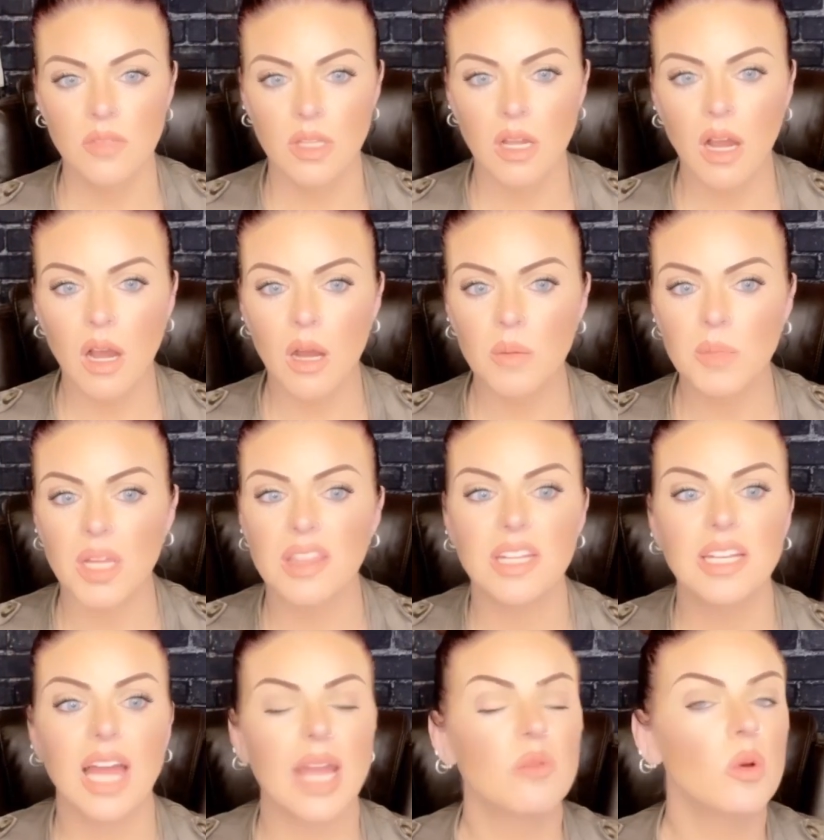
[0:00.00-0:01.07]

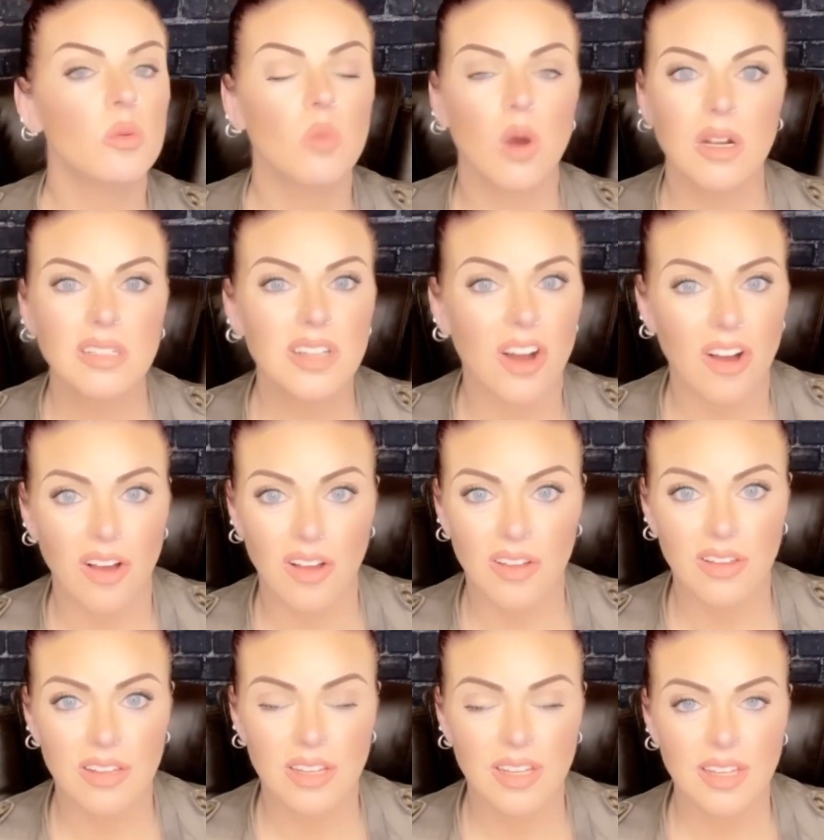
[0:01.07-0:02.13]
The 911
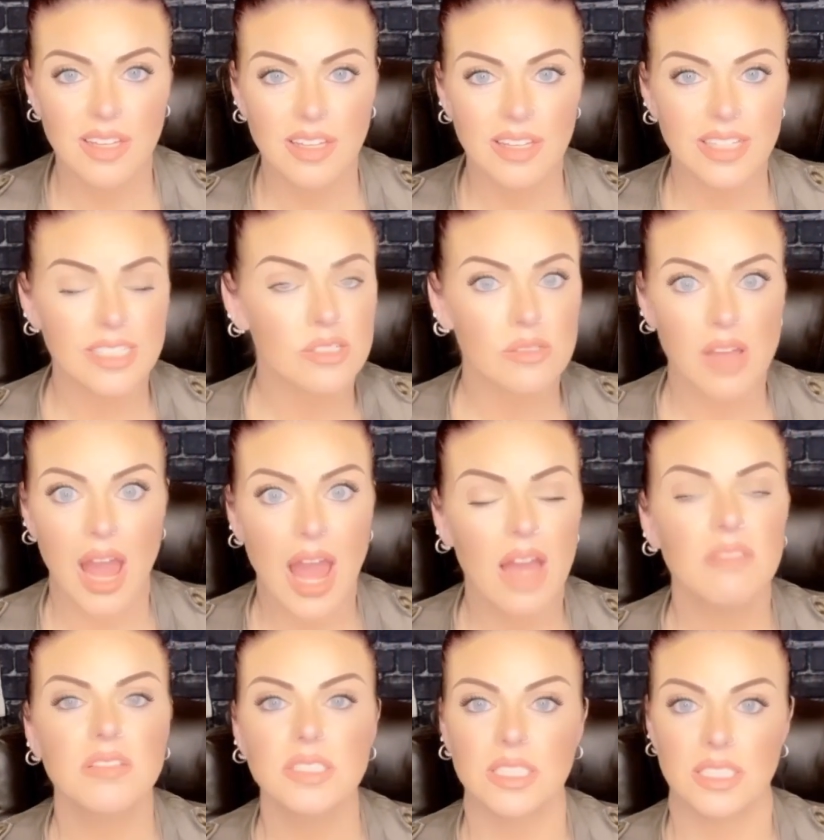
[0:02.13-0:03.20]
call is
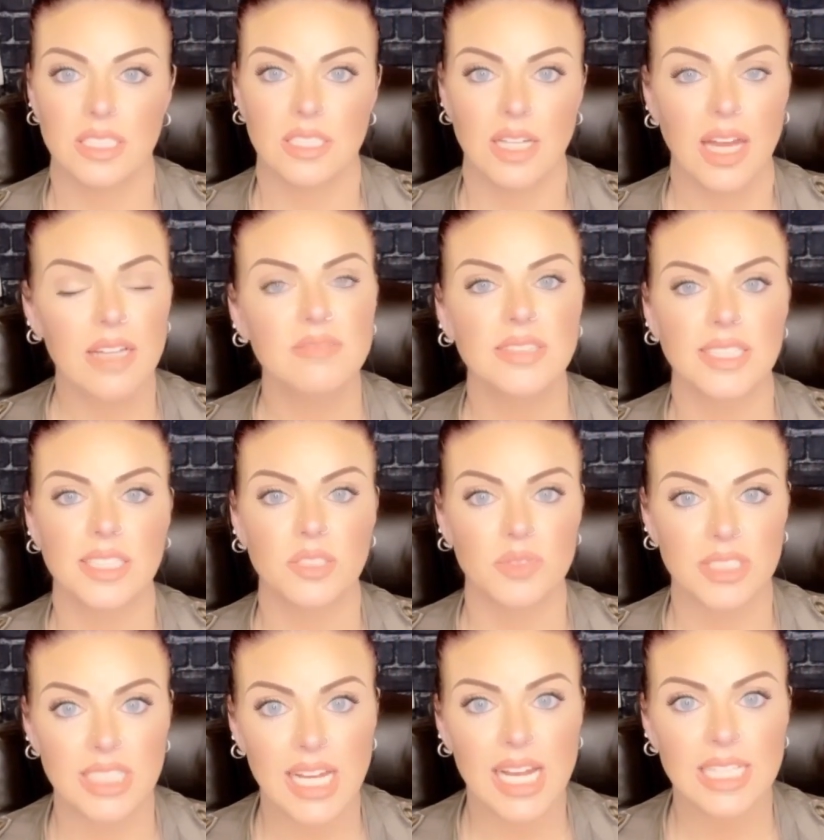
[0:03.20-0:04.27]
heavily, heavily
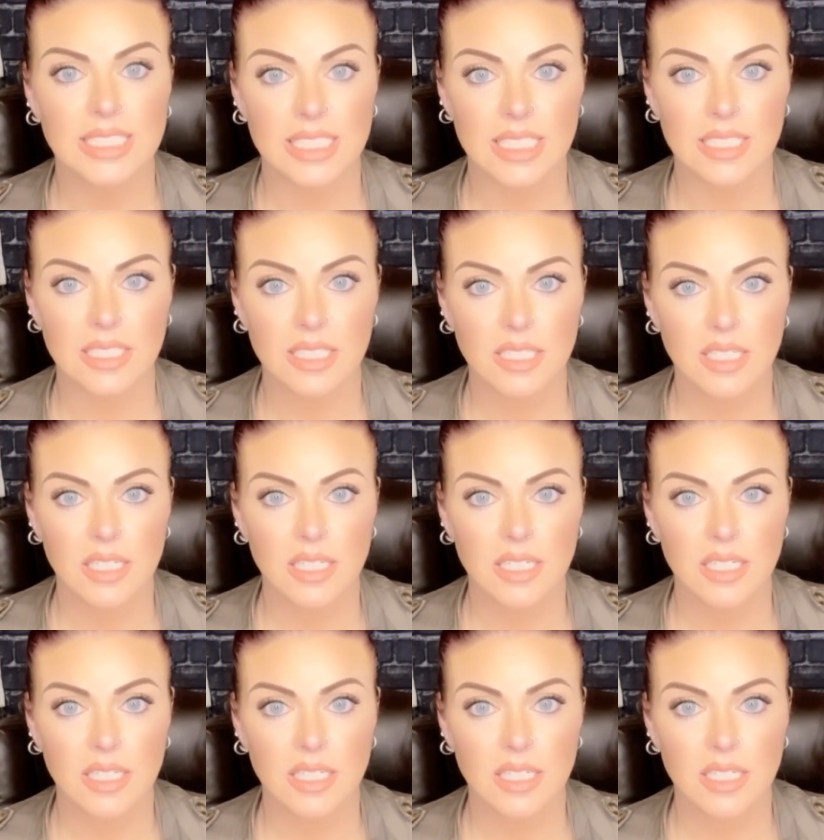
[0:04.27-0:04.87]
redacted.